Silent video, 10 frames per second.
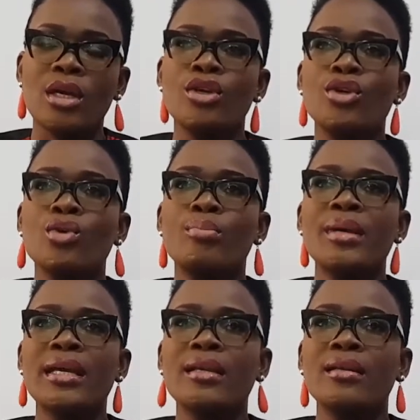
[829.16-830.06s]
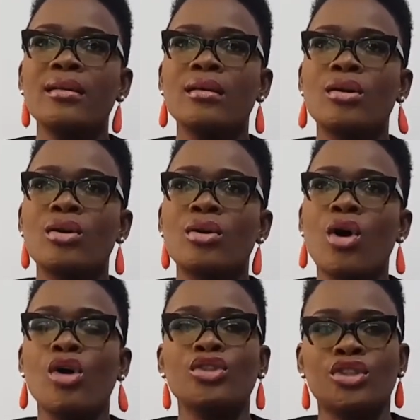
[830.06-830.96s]
you being
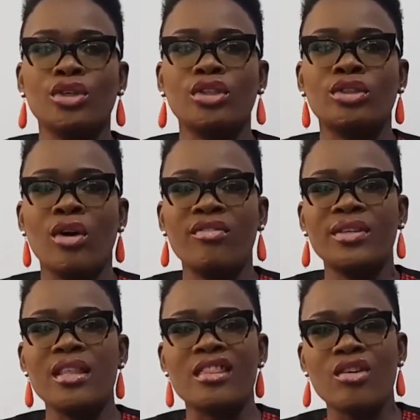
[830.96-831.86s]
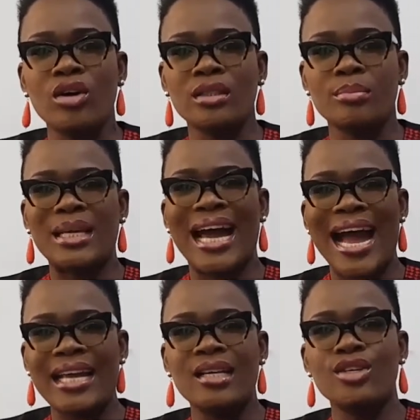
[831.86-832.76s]
conscious of the thought
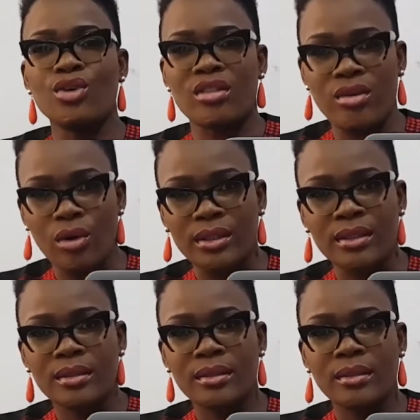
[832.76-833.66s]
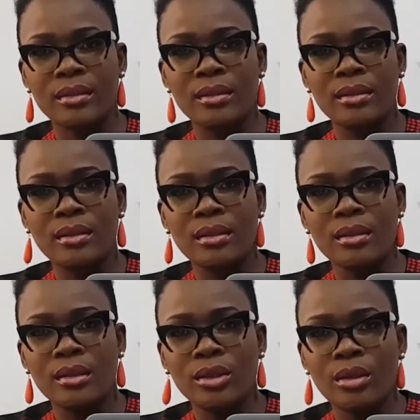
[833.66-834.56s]
behind your thought.
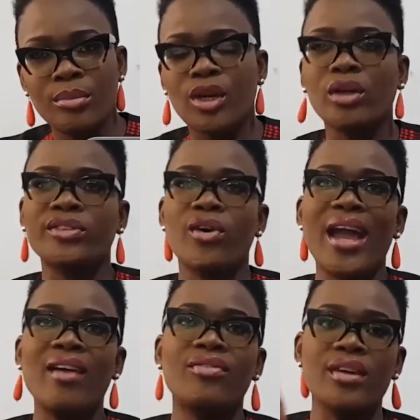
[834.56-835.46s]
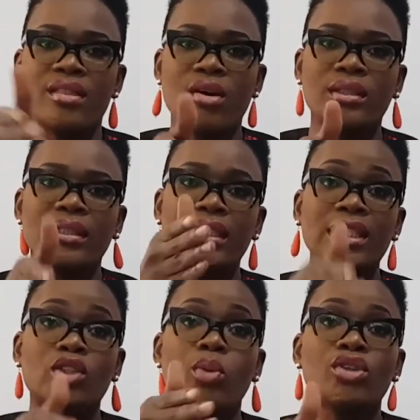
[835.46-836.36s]
Because for every thought, there's a
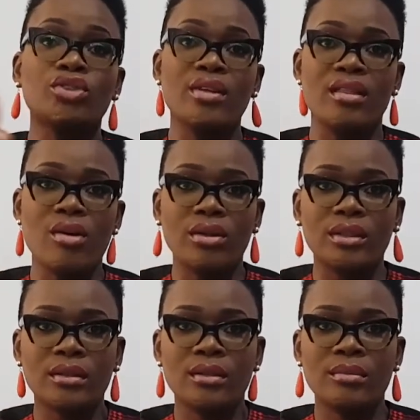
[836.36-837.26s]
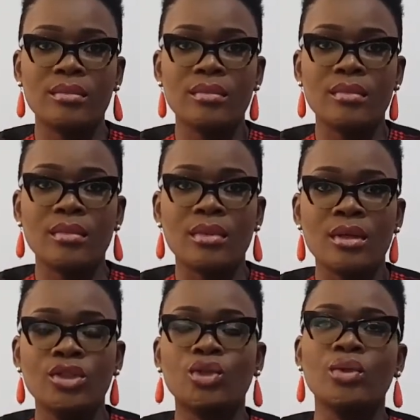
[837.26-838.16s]
sponsoring thought.
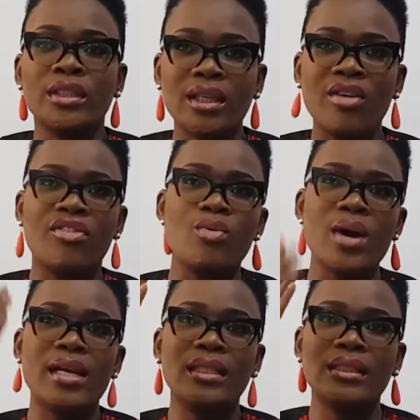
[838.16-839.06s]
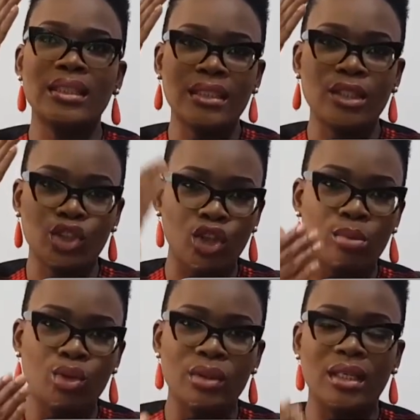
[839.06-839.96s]
So self-awareness is a
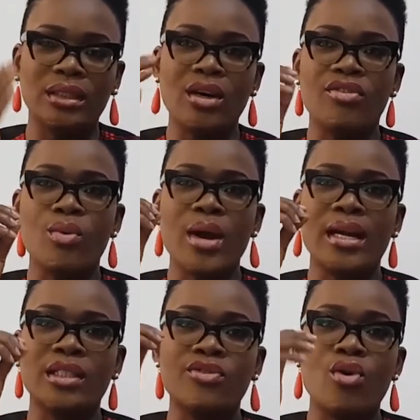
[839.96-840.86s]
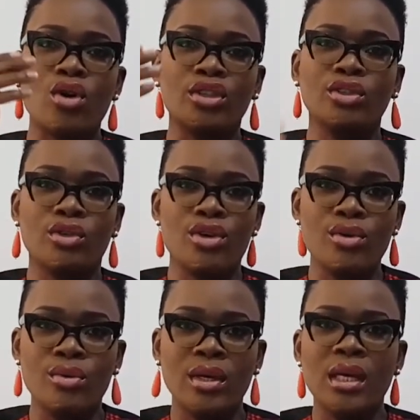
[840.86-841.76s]
sum total. Self-awareness focuses on
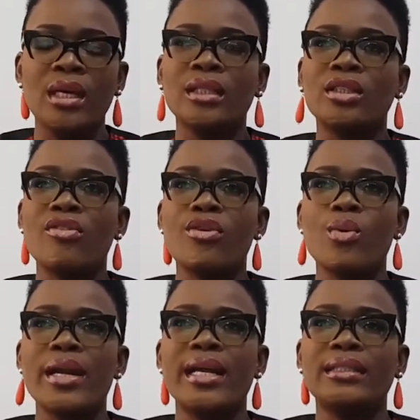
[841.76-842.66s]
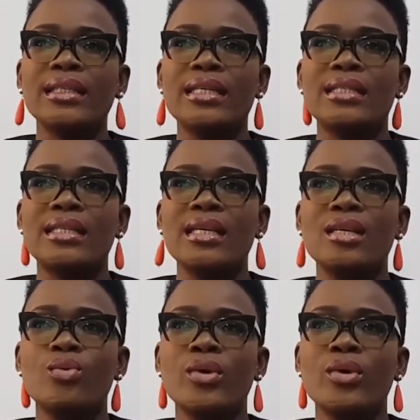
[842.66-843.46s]
you. Self-awareness is dealing